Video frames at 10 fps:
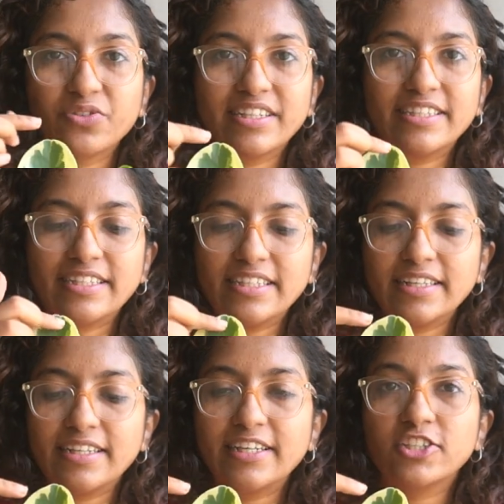you can see
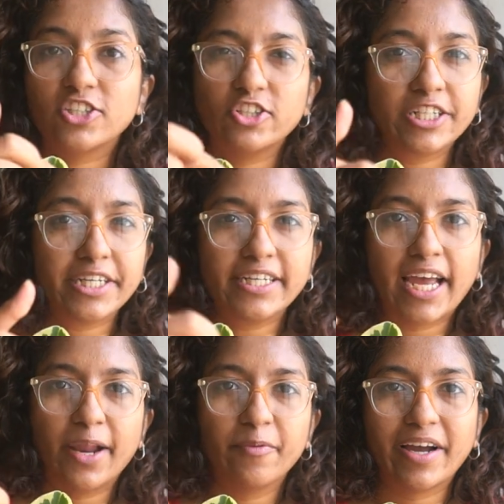that there's green
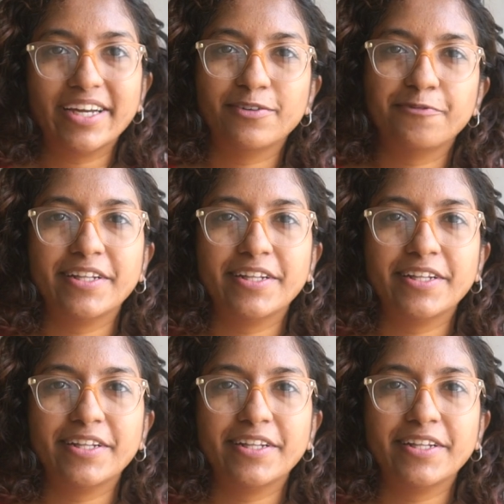and white.